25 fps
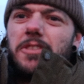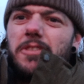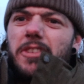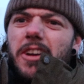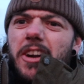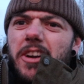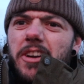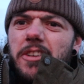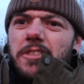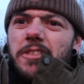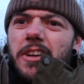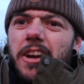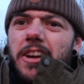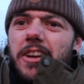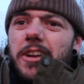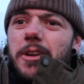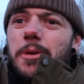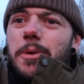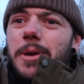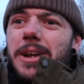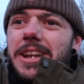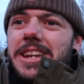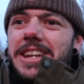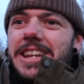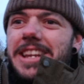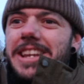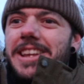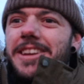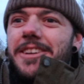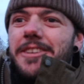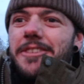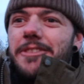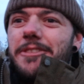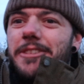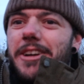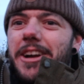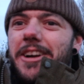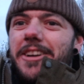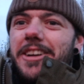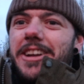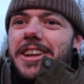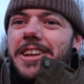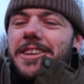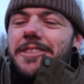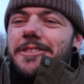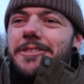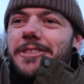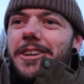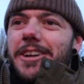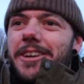very, very windy, very,
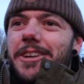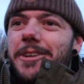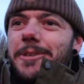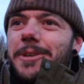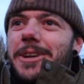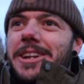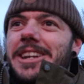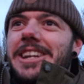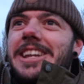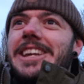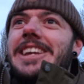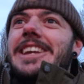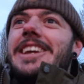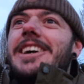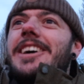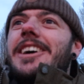very windy,